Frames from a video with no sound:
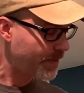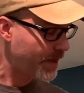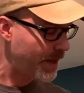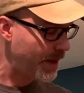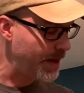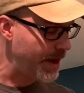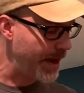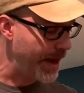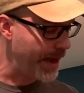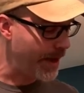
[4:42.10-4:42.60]

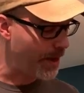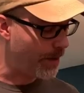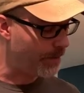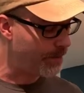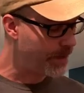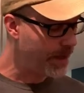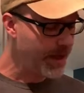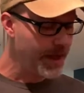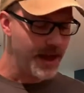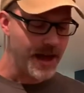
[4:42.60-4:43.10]
Now,
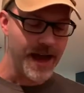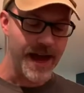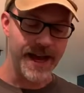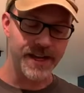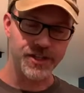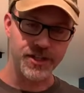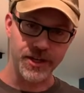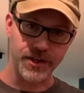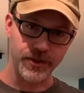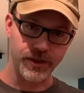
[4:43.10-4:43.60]
I
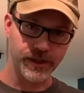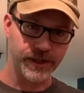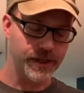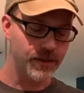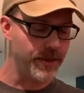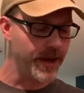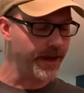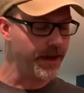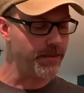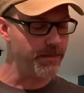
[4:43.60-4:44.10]
generally
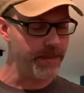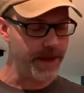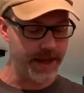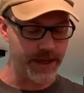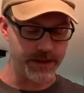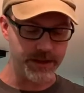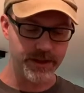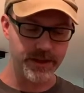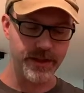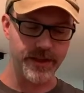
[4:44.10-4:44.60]

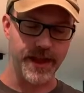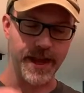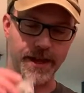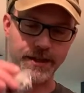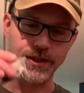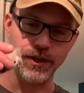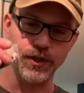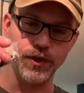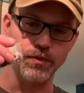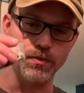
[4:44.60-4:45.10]
recommend that
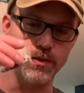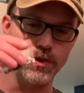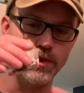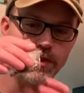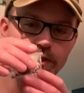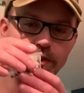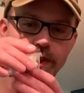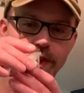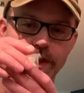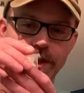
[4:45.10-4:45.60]
you
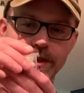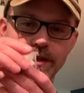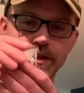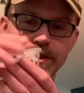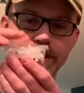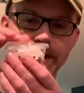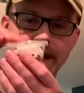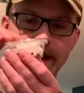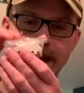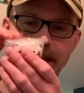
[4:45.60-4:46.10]
move
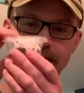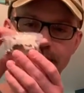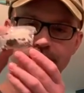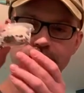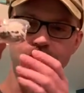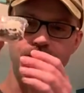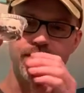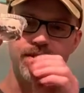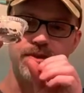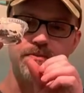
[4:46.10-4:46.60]
these out of
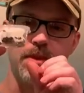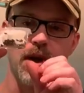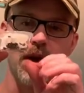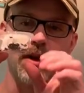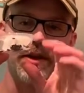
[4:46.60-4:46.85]
this small